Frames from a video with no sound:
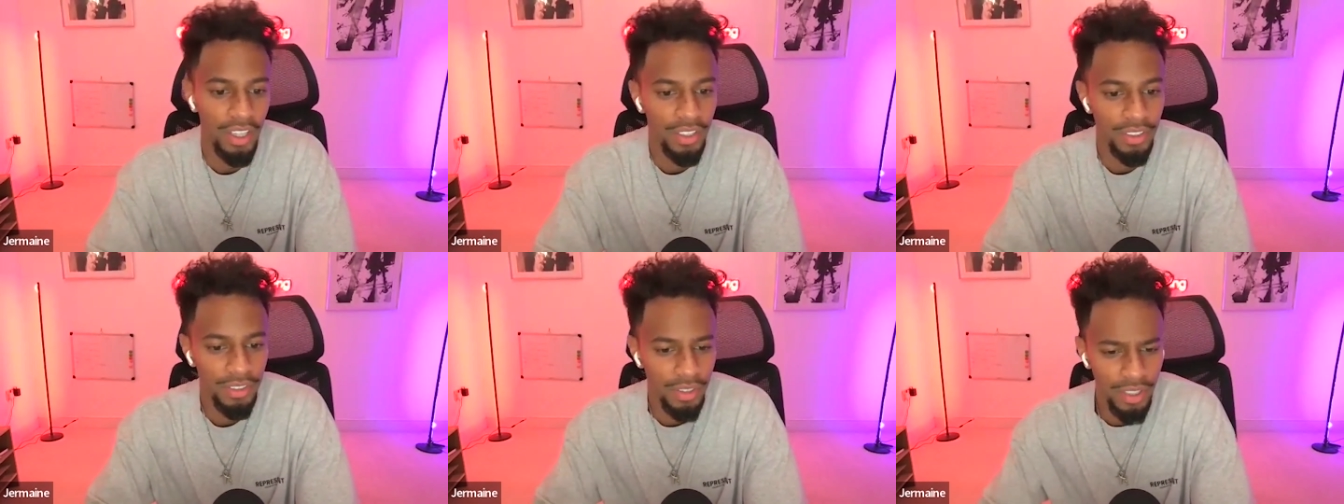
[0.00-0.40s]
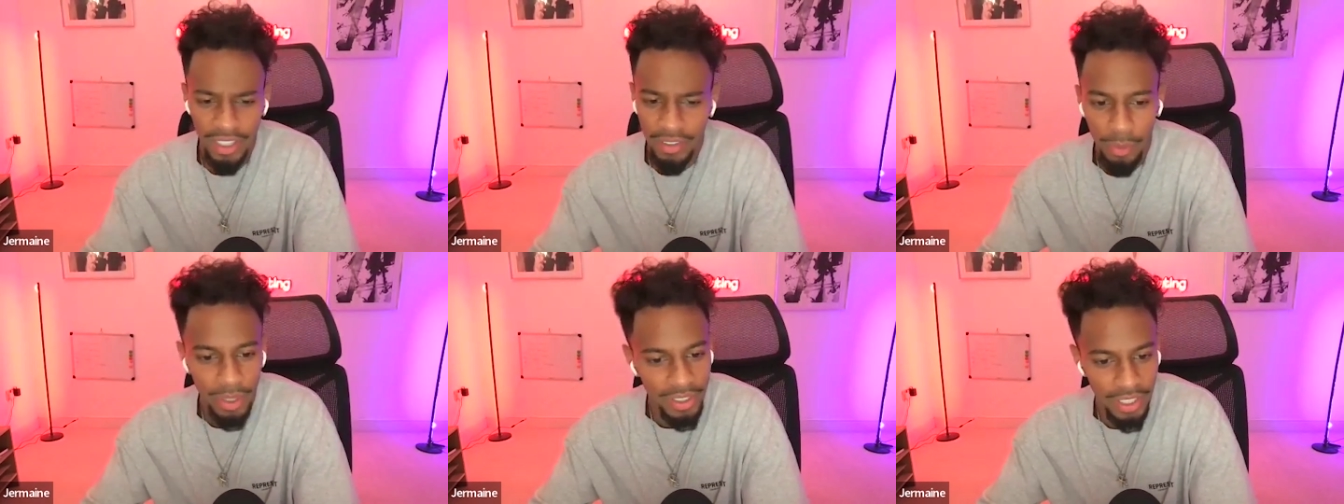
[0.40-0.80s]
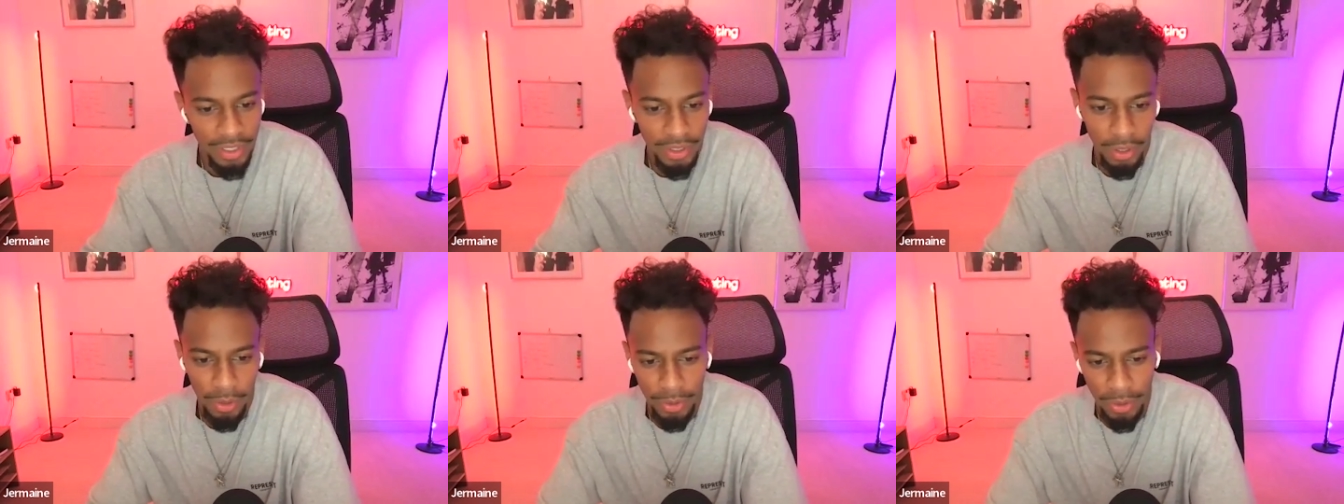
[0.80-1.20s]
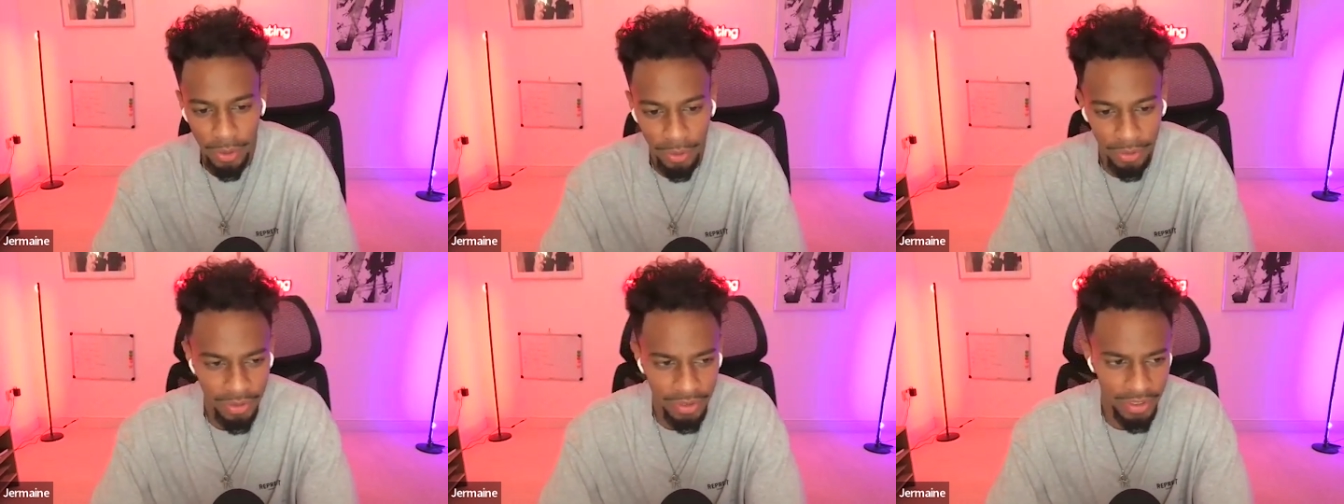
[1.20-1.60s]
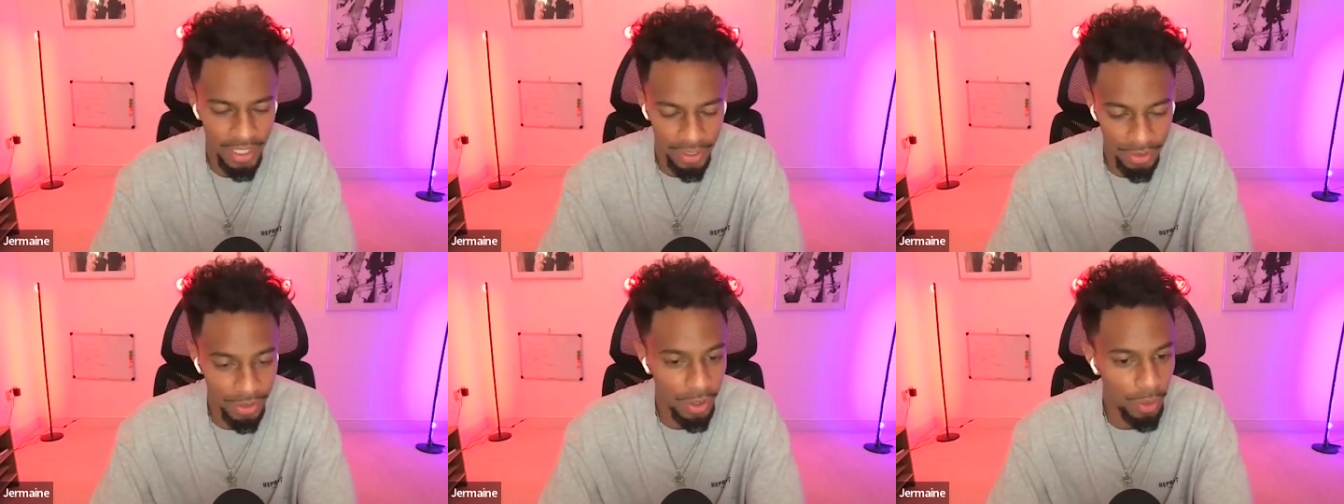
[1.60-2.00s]
So I never went down
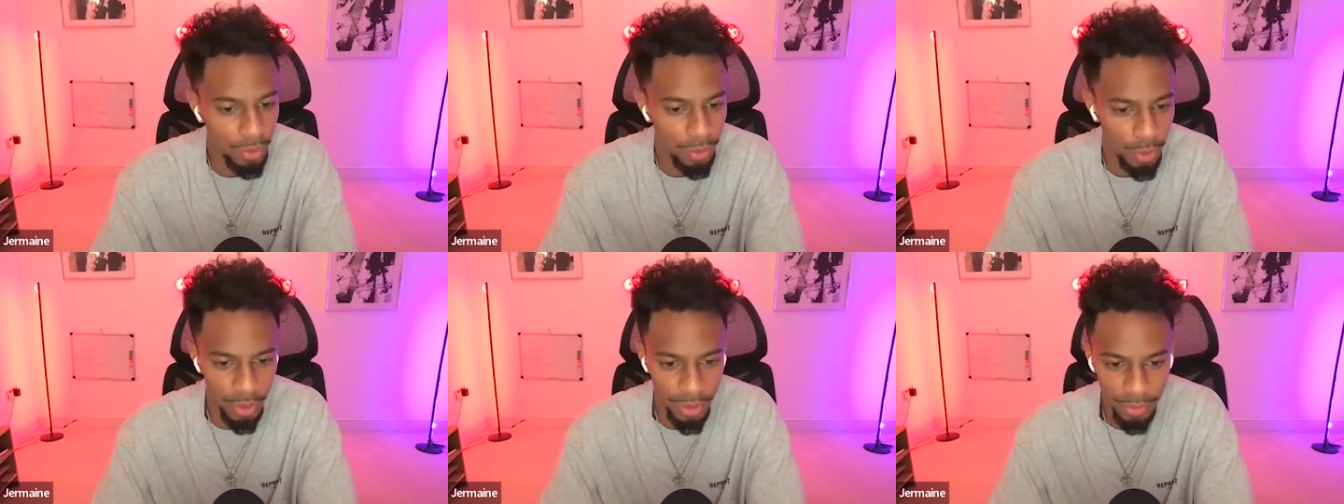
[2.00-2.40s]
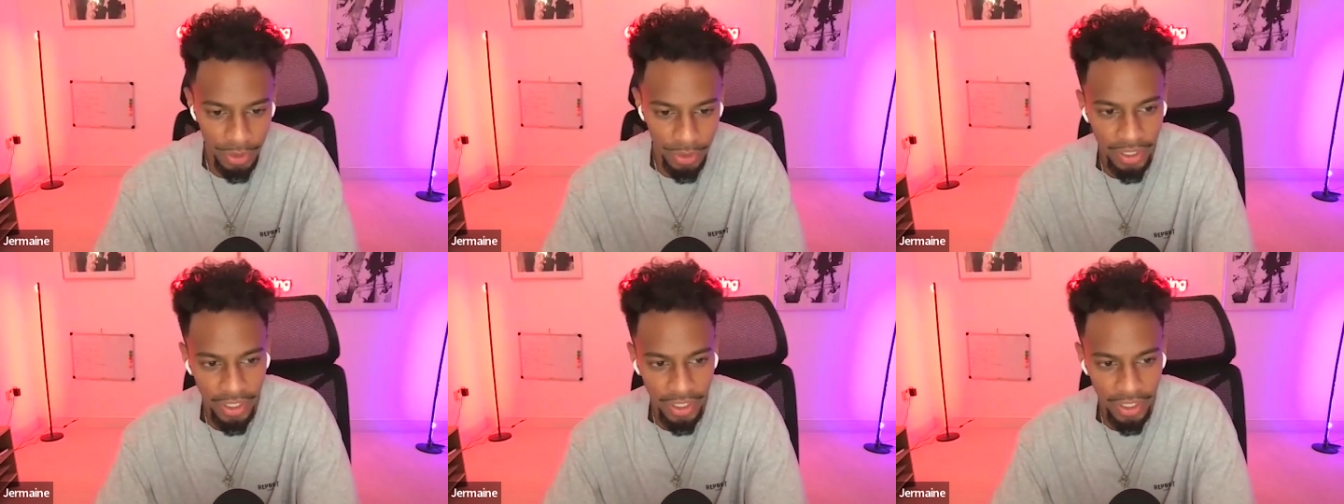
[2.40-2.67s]
the cold calling route.